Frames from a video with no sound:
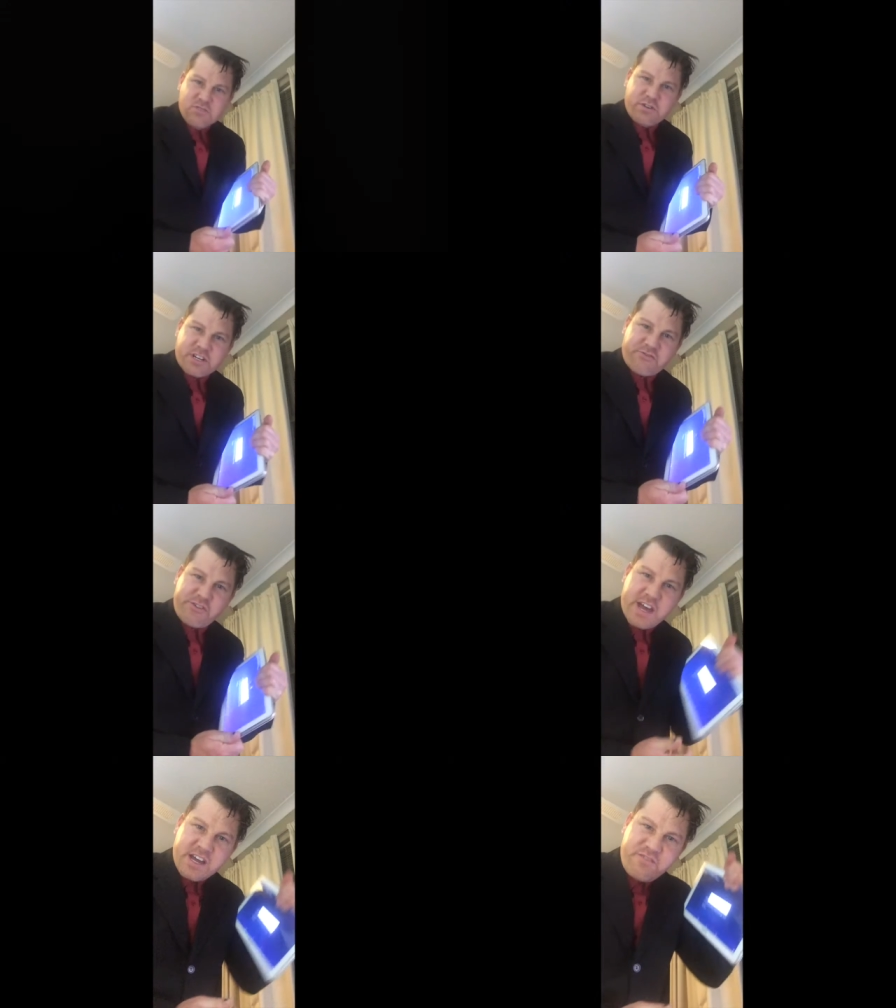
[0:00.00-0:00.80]
We're
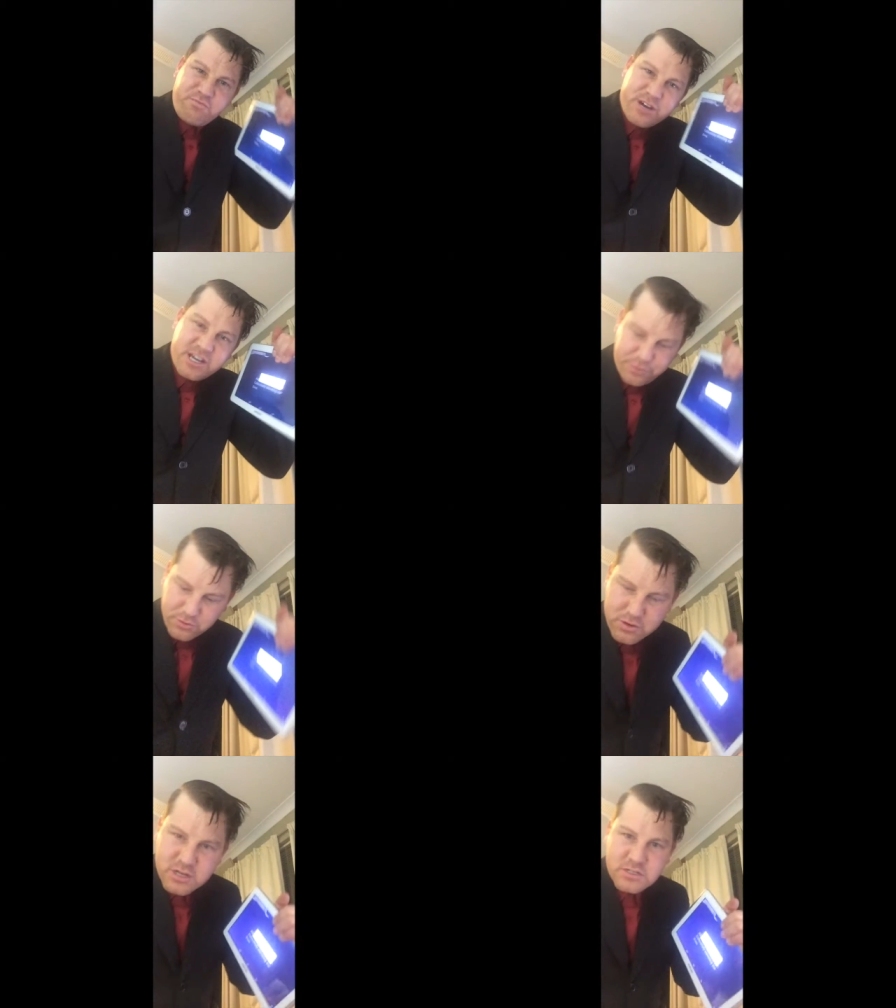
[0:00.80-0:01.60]
creative
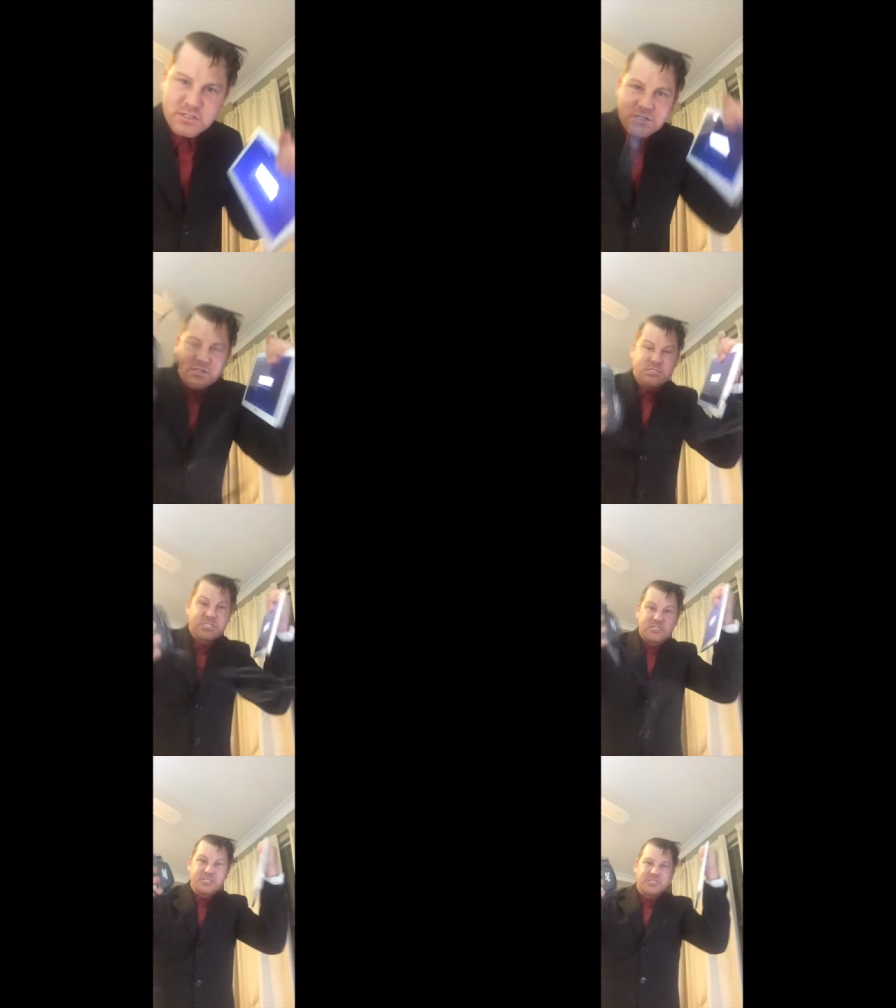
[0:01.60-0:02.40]
people.
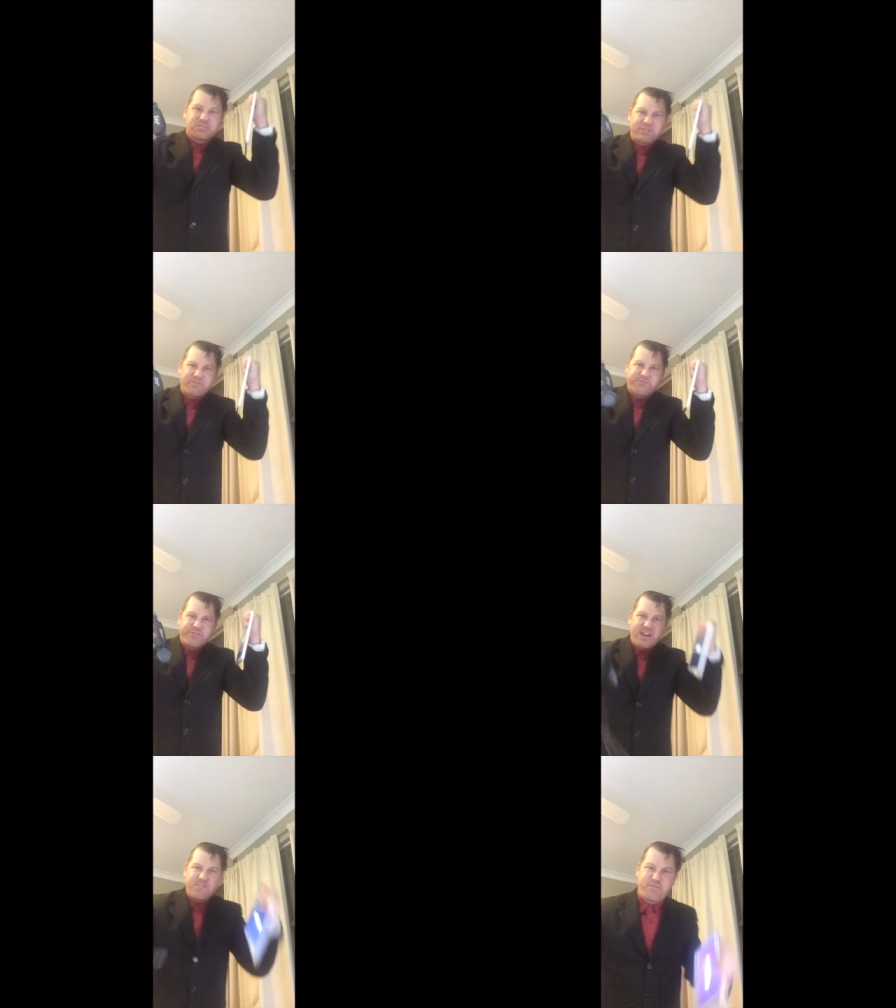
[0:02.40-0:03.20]
It's where
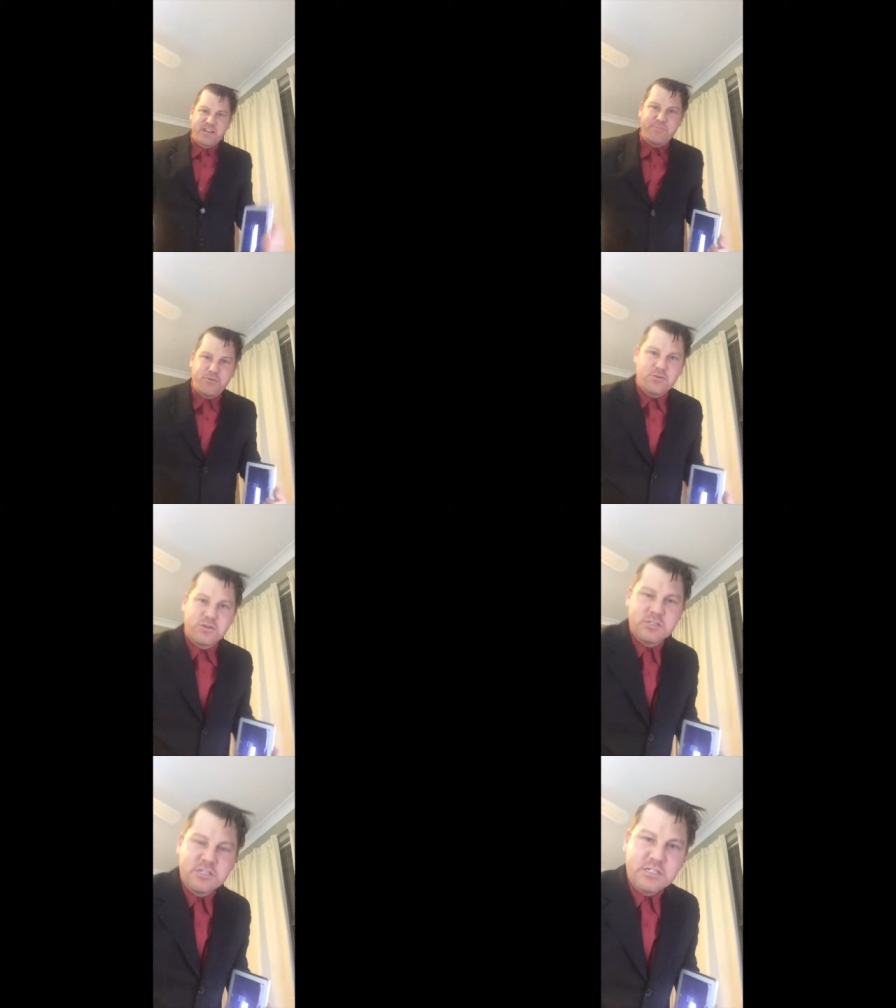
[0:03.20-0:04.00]
creative
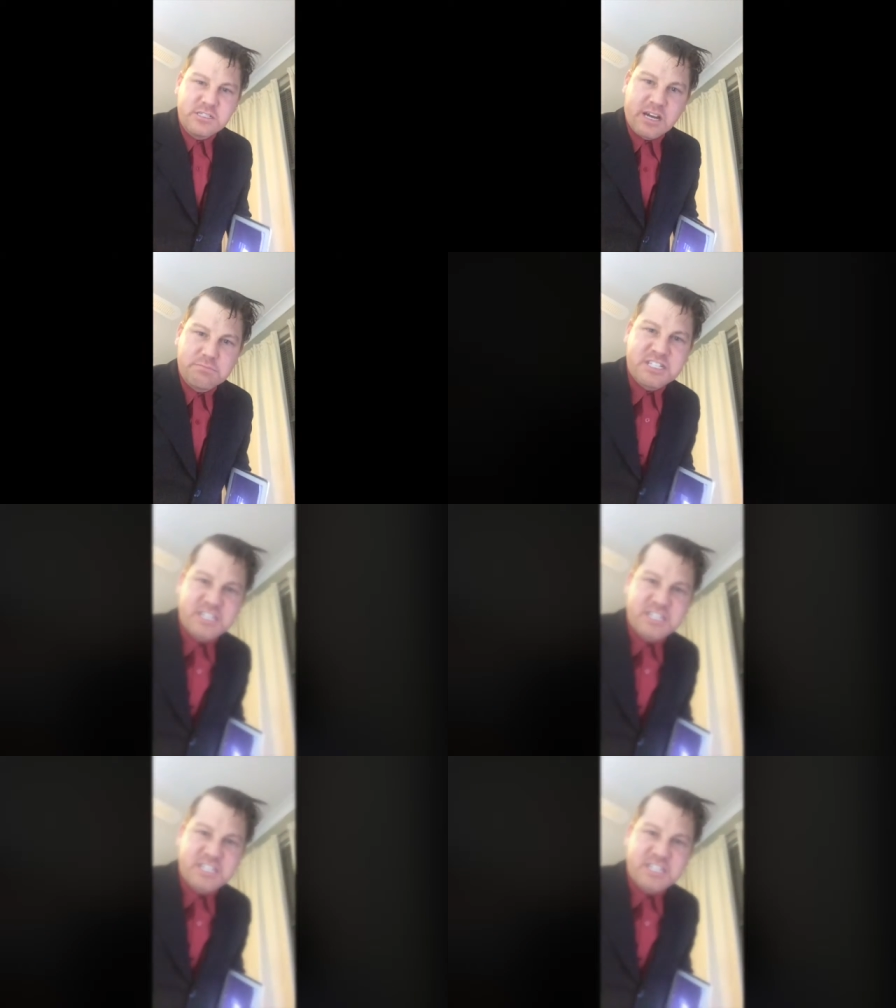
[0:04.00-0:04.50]
people come